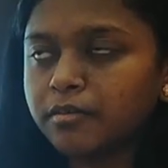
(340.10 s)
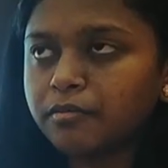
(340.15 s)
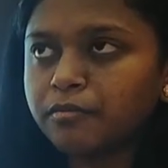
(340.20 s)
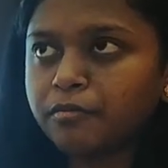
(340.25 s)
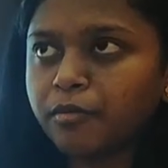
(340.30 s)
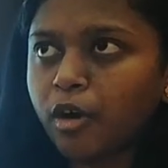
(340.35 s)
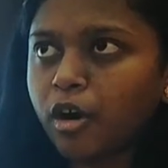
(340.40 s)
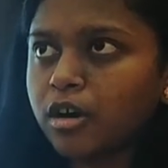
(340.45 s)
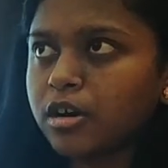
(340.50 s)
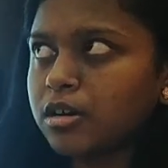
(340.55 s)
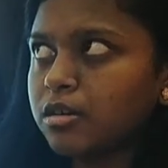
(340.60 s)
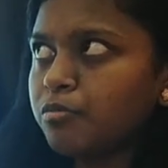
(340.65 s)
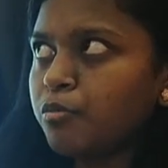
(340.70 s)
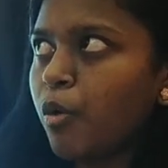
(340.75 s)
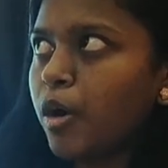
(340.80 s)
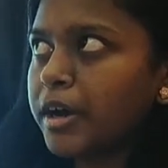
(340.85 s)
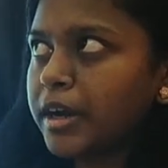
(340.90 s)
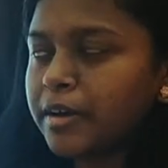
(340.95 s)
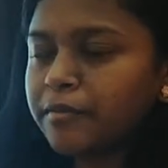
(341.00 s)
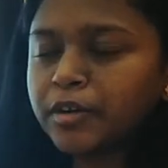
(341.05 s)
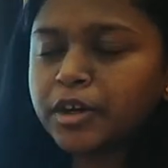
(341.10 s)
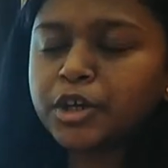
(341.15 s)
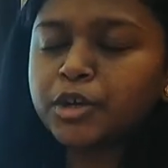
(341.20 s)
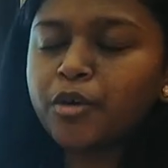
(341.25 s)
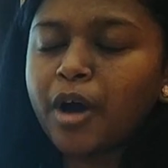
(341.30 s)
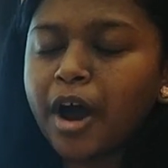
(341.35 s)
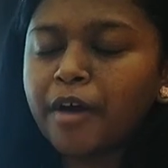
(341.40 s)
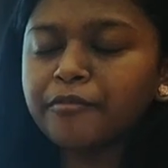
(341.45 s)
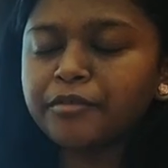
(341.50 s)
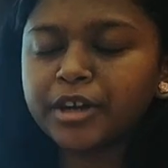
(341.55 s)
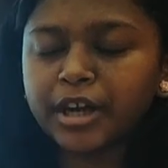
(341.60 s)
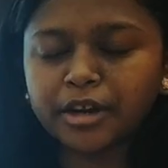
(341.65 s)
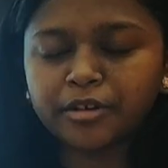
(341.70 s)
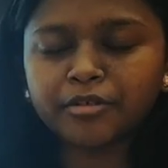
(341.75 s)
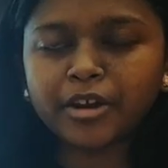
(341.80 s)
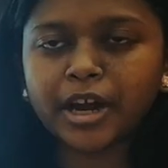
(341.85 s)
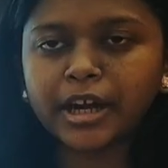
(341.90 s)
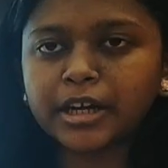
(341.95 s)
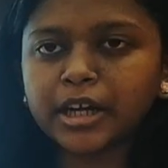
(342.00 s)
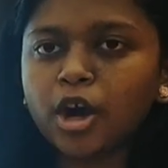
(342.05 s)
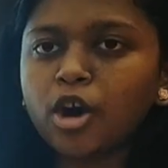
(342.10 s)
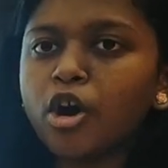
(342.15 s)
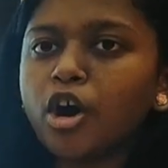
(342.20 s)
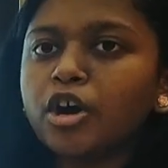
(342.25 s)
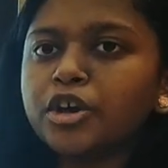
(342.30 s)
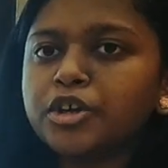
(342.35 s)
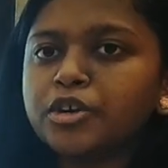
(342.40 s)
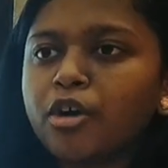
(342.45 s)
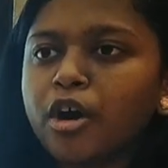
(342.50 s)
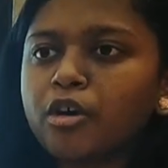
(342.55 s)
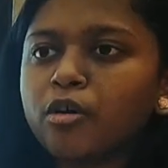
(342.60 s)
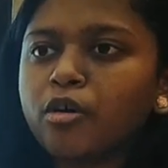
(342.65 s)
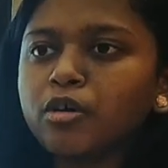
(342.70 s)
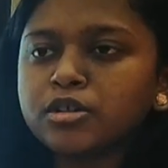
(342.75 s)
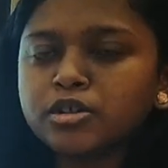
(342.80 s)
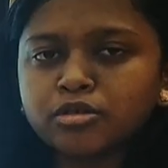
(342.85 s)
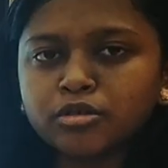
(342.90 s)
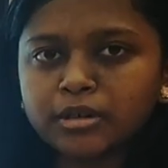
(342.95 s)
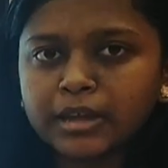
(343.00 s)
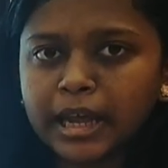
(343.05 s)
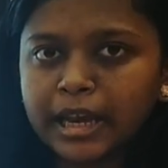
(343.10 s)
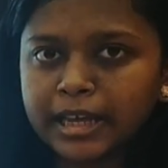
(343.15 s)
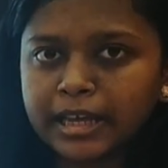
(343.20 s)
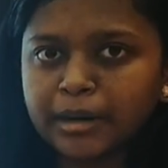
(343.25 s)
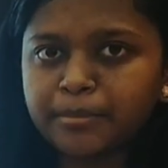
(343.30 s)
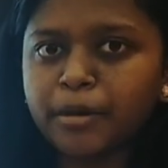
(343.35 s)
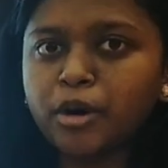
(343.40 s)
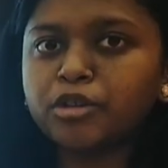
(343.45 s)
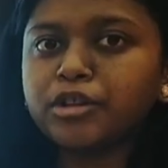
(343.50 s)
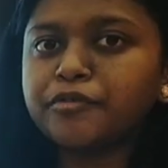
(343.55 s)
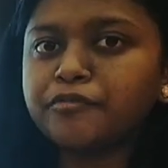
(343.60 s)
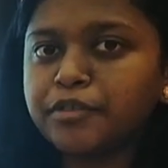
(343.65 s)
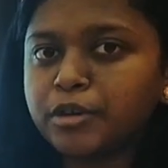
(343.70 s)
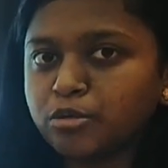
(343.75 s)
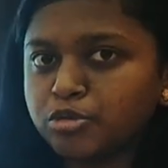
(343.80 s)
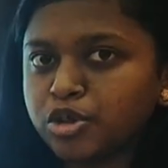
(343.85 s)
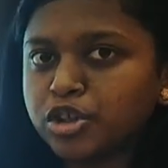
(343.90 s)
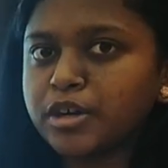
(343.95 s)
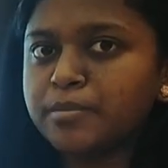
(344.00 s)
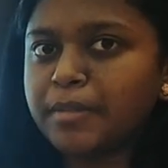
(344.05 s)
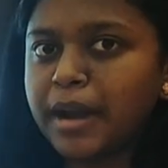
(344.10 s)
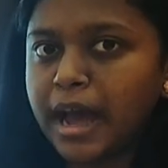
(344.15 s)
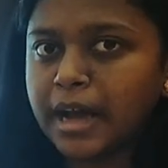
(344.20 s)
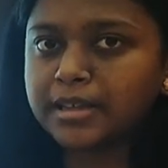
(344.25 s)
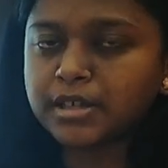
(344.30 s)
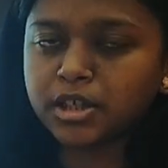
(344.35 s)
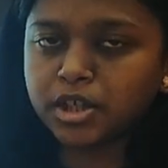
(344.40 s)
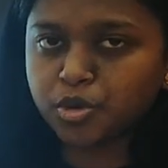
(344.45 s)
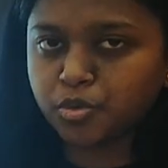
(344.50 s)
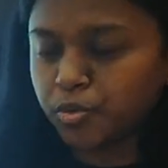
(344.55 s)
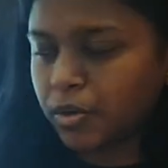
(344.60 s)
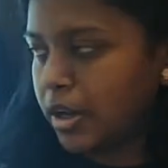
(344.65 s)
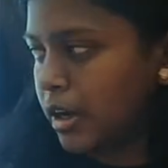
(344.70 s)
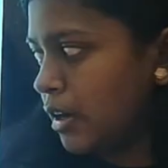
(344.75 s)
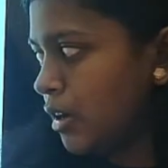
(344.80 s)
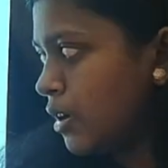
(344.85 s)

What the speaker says: for whatever you have done right now, or you are also telling about the future plans as well.